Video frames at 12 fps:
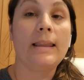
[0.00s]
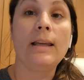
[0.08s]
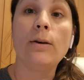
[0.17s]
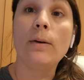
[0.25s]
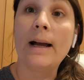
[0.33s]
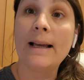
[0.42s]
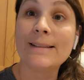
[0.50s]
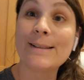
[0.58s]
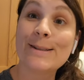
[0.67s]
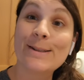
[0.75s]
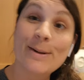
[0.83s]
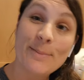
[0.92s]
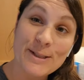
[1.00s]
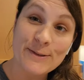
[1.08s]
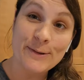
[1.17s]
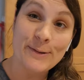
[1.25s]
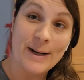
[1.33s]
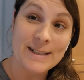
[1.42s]
Thank you guys so much
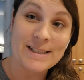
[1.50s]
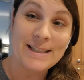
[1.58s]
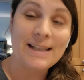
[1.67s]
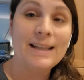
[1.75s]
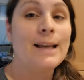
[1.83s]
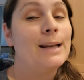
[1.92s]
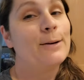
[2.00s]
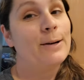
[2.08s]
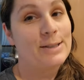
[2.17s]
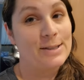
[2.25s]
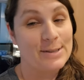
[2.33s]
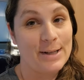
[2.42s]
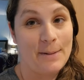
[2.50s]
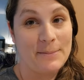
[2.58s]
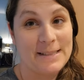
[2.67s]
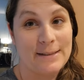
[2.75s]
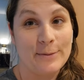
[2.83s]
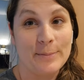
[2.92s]
for watching. Any questions or
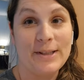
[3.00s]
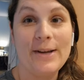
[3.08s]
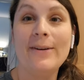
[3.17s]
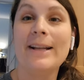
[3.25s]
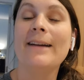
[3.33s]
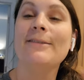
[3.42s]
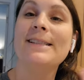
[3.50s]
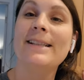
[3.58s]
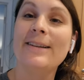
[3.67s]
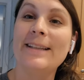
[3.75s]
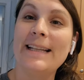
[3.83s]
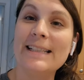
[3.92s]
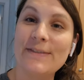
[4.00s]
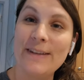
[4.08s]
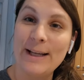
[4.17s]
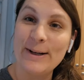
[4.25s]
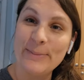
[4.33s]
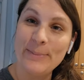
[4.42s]
comments, leave them below, and I will see you on the next
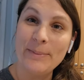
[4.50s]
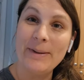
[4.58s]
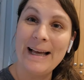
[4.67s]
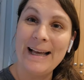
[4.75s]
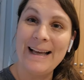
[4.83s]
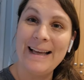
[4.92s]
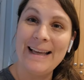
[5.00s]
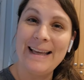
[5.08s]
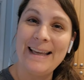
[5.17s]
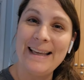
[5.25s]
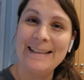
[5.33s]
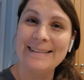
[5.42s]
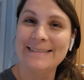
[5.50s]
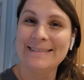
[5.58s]
video. Bye-bye.